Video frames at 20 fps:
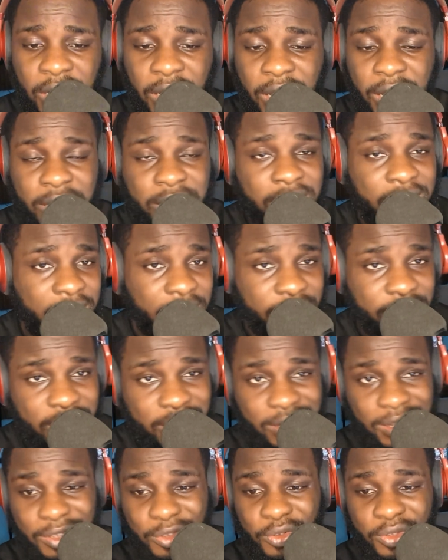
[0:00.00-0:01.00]
And the career,
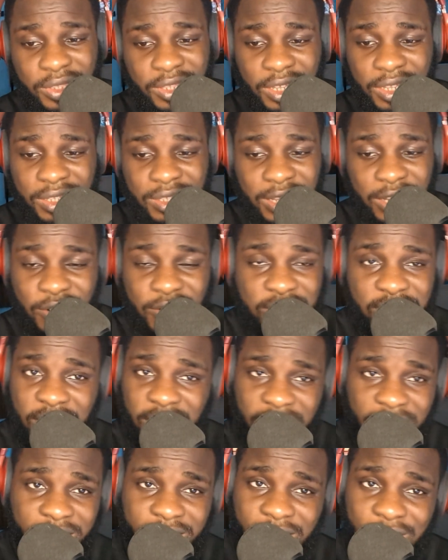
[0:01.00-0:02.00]
I don't see
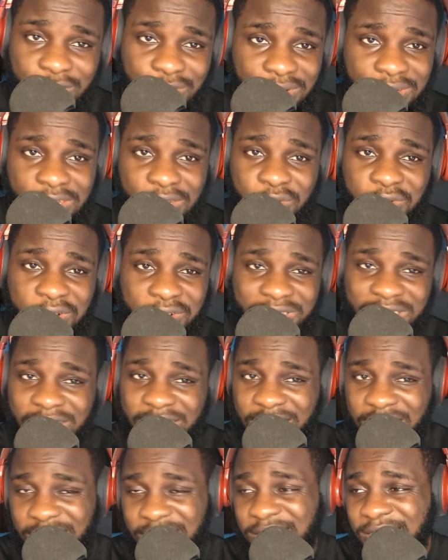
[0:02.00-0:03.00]
the career going anywhere other
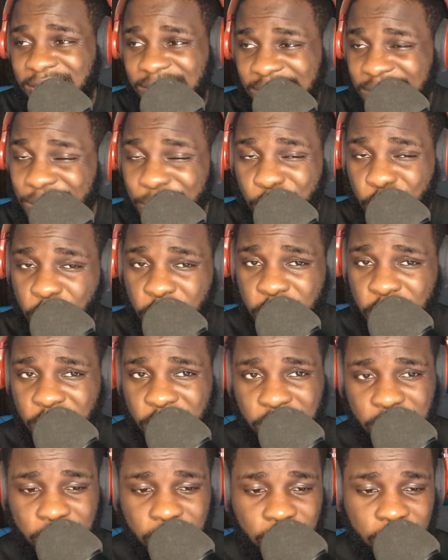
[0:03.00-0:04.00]
than him going to
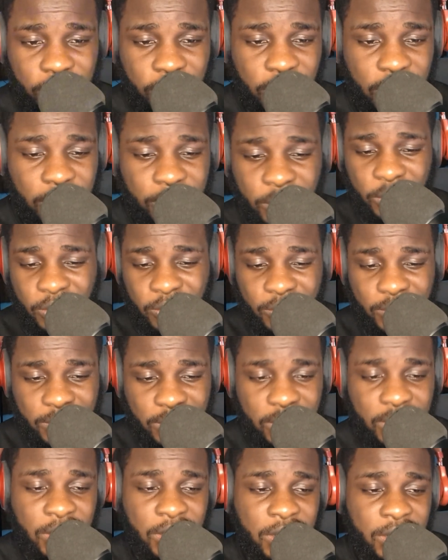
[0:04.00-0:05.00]
jail,
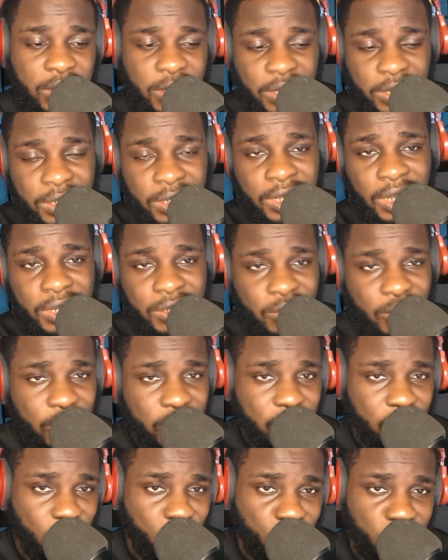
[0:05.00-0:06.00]
because he has
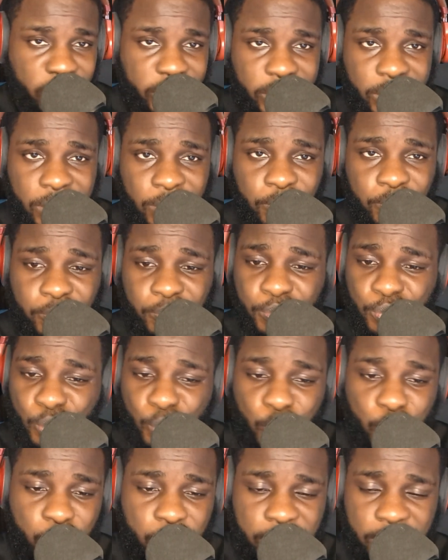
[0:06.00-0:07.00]
not only
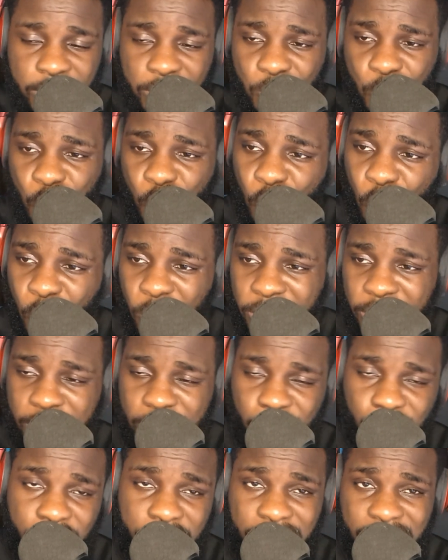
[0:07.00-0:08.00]
put his role
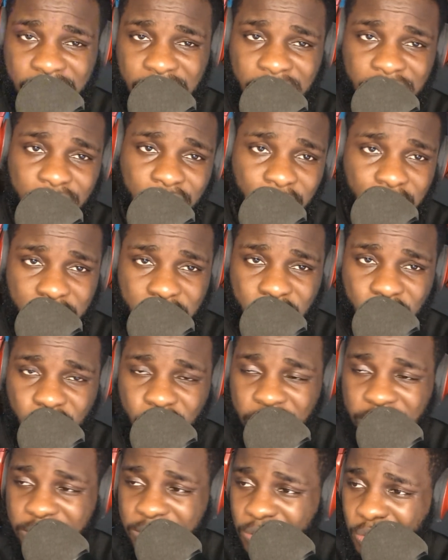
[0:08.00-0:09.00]
at risk and also
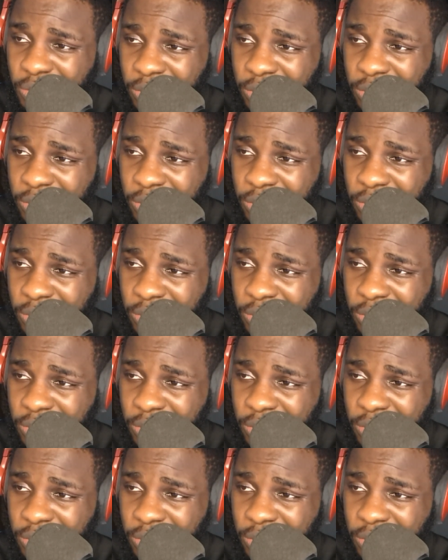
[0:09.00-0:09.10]
his